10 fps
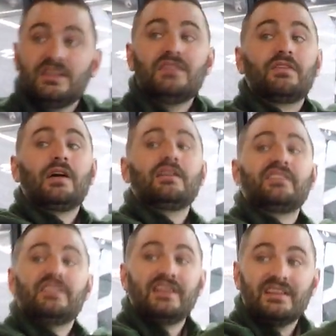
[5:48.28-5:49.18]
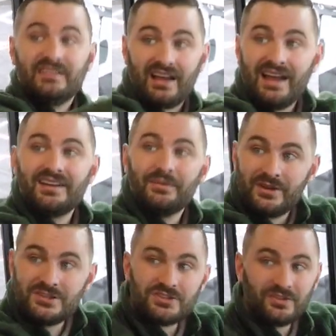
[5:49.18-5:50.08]
defrost the entire
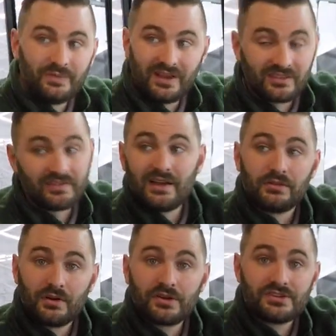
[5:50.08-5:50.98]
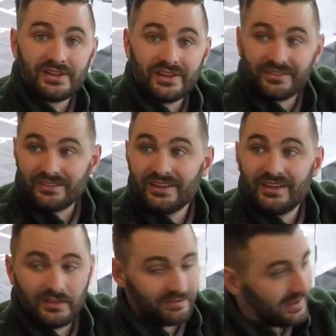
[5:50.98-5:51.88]
windshield because of how large it is.
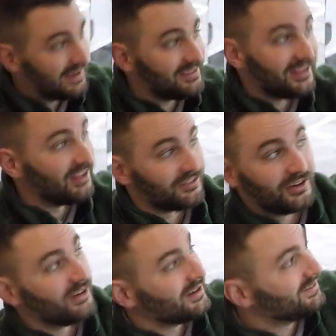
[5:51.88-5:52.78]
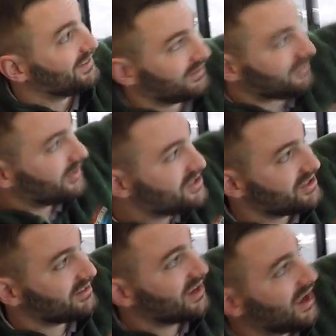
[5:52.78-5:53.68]
The fan is not strong enough to reach
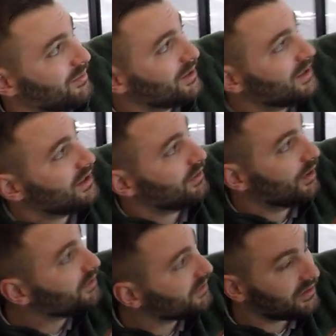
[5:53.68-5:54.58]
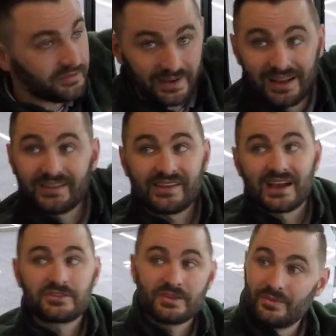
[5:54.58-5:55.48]
the top. Those little fans
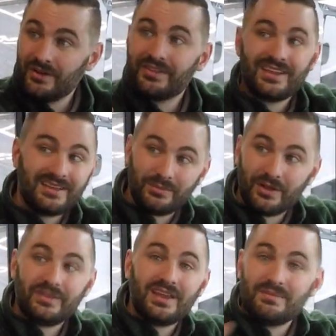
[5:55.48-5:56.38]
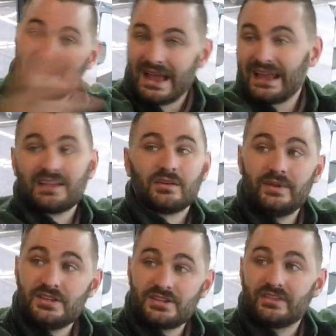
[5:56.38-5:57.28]
actually blow the heat back at the
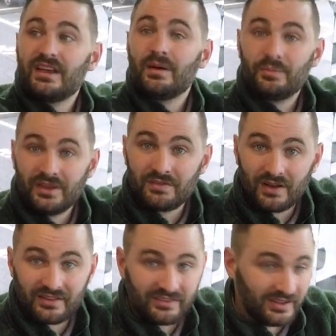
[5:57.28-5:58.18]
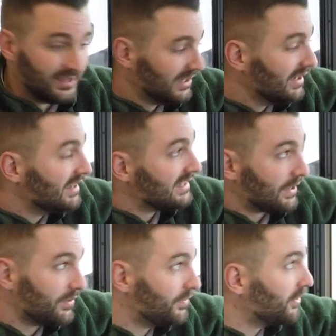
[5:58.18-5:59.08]
windshield to help defrost it.
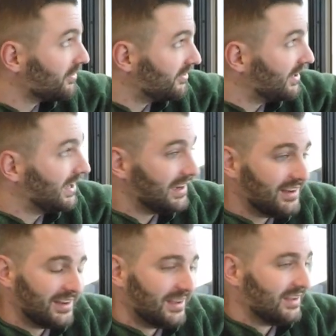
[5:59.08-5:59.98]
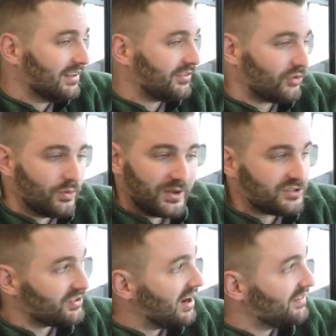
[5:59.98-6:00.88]
Now, we've all seen a school bus
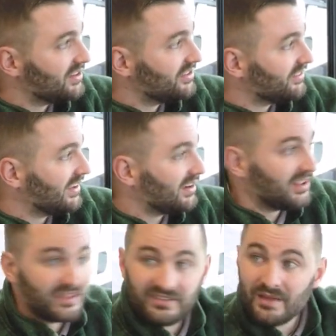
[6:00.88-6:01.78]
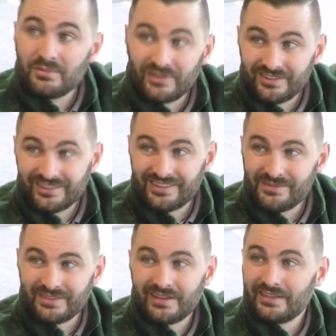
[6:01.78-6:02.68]
driver, just like on The Simpsons or
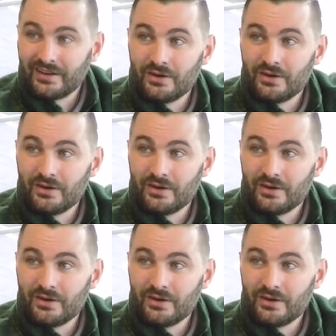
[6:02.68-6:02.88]
something like that,